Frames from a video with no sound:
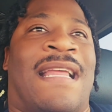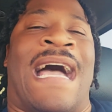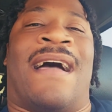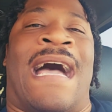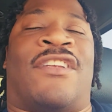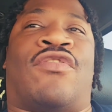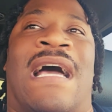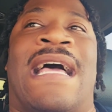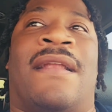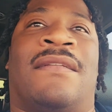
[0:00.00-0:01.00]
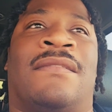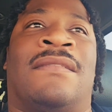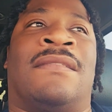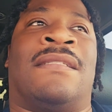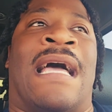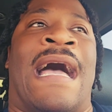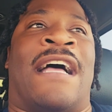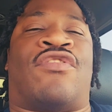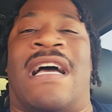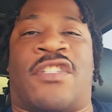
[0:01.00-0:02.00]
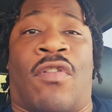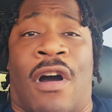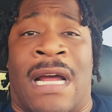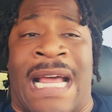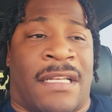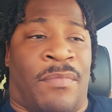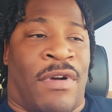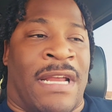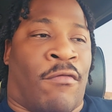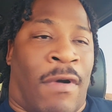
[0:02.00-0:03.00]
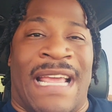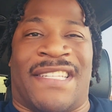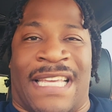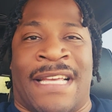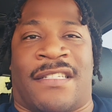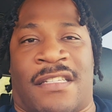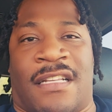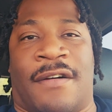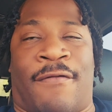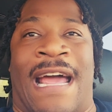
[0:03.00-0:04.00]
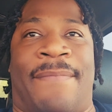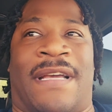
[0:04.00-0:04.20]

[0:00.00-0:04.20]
I, I tried I try so hard not to bring race into stuff, right?